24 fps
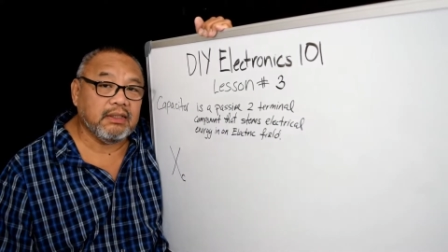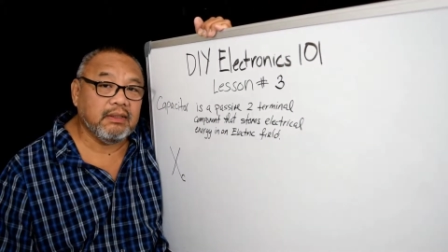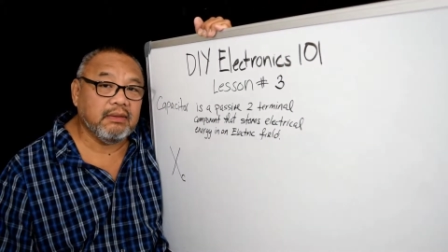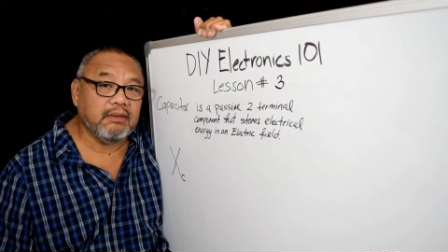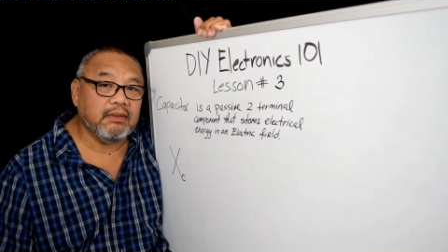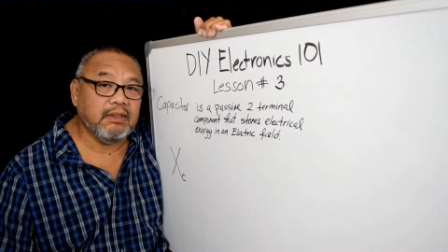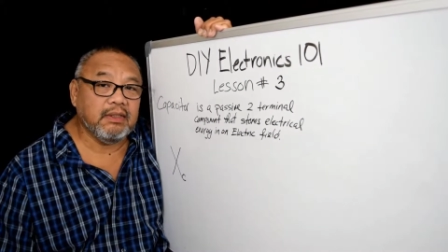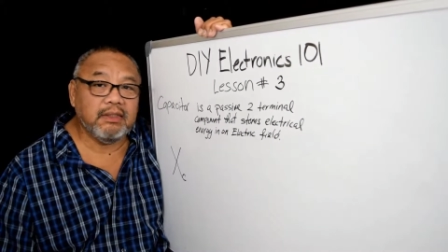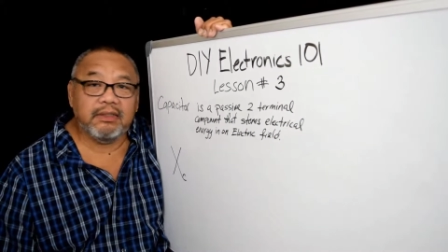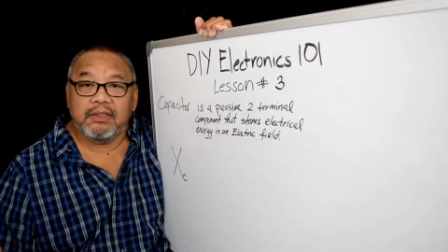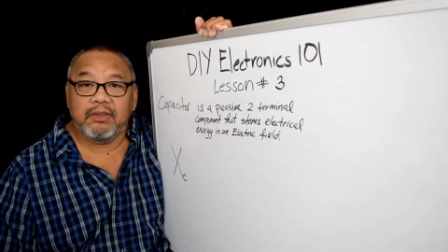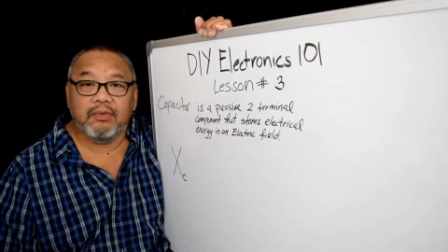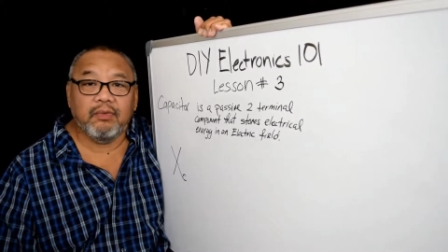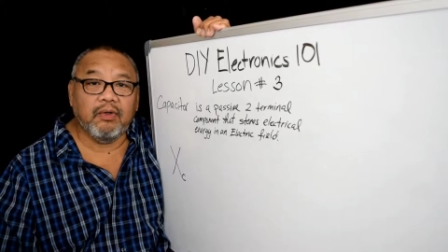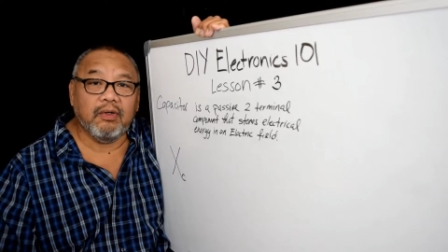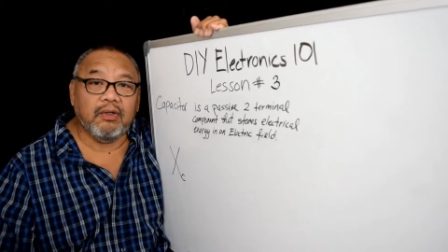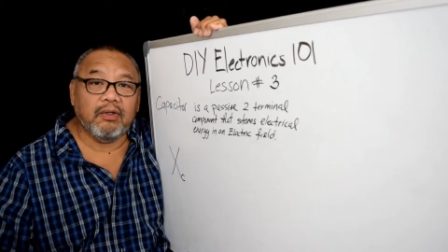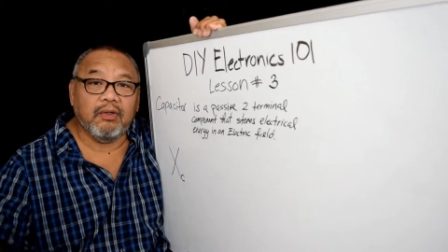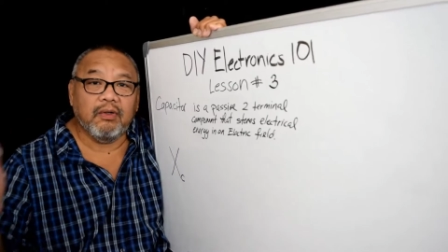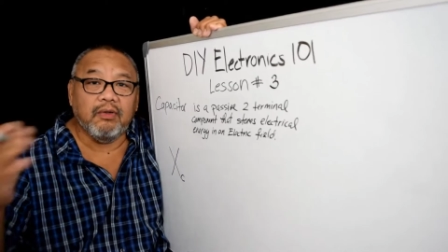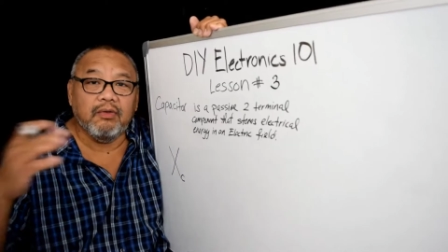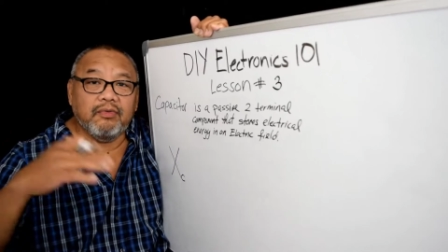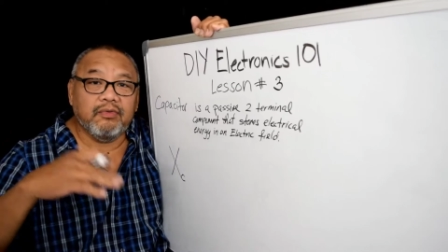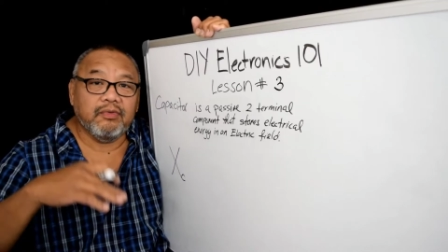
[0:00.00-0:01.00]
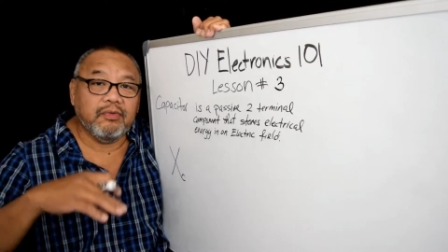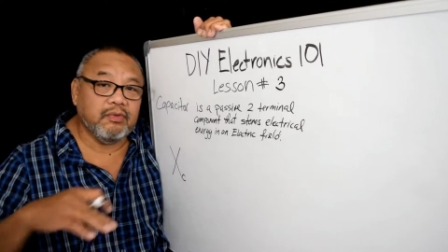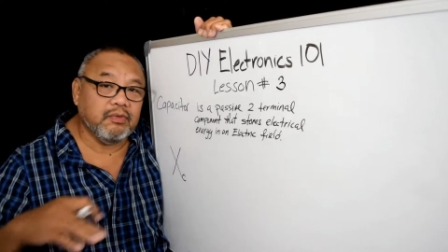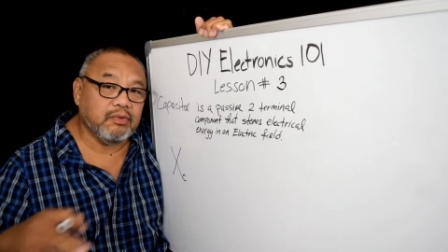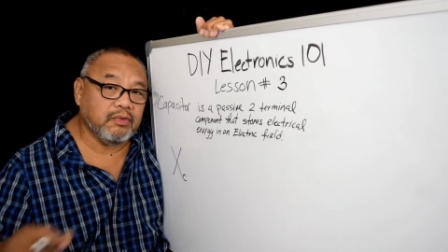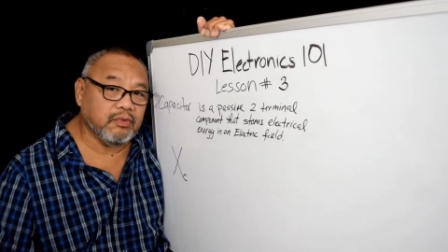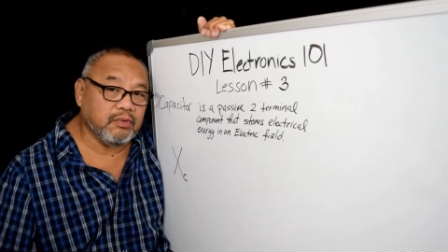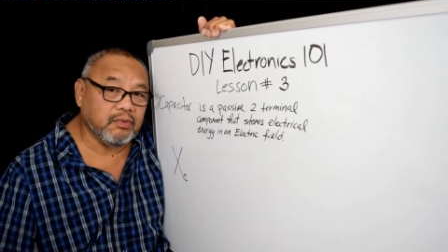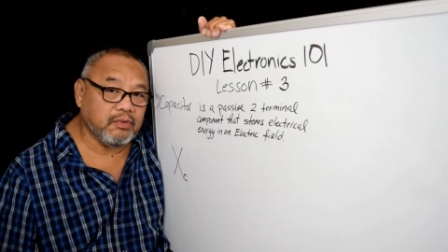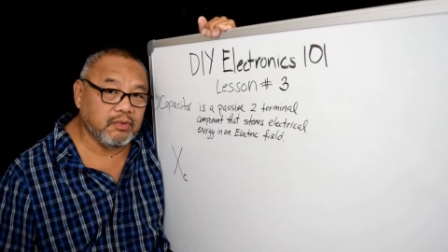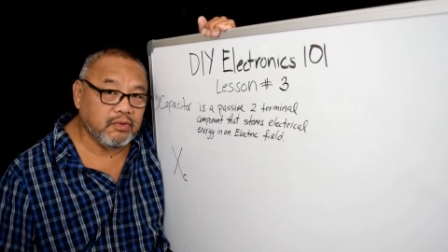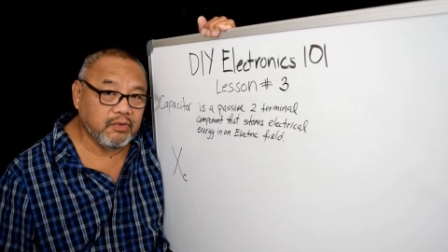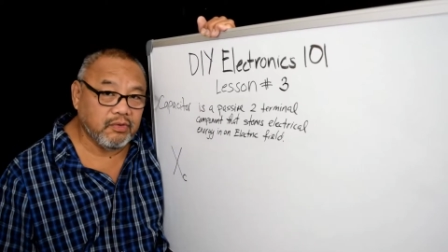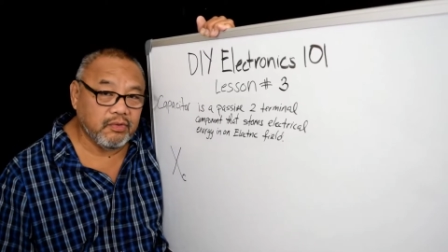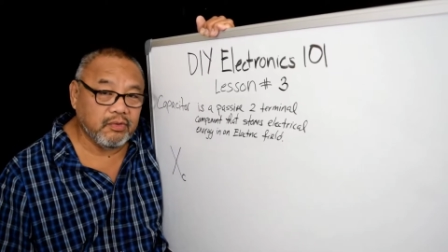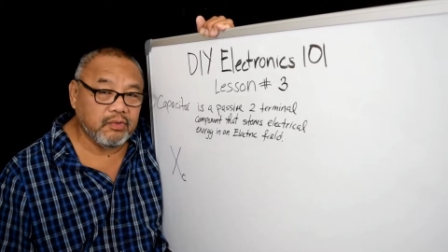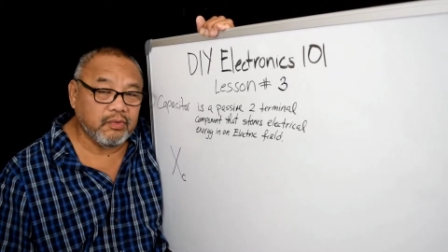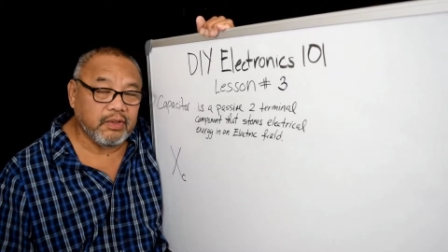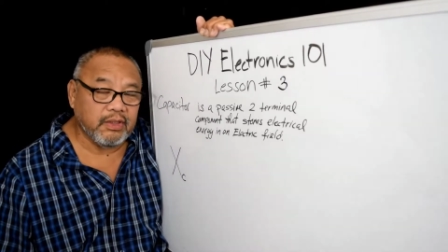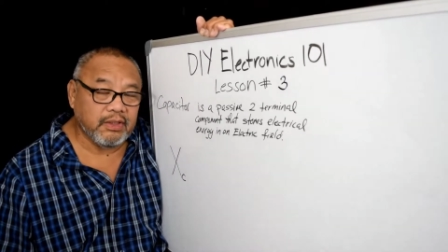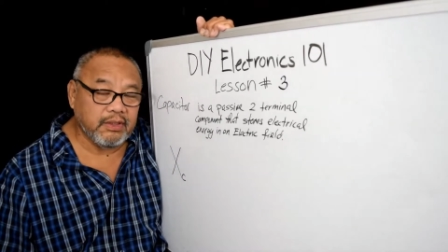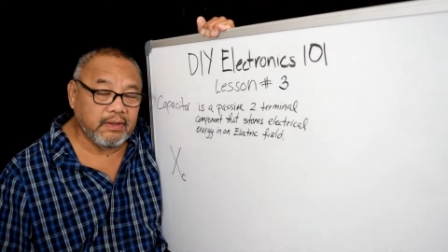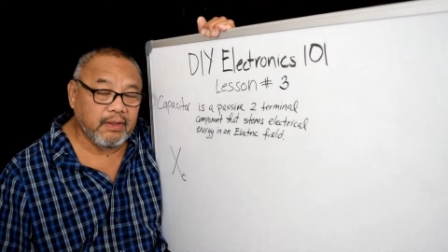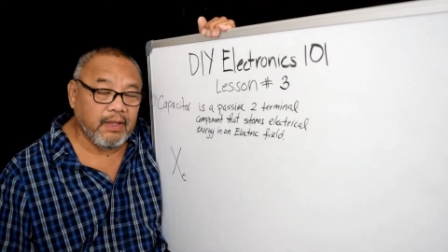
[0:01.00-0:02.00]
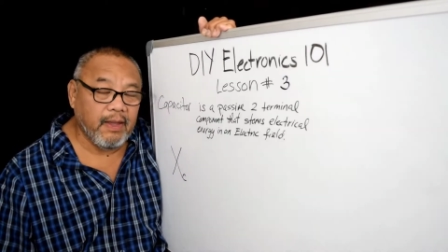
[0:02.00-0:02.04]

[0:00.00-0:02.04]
DC won't go through it.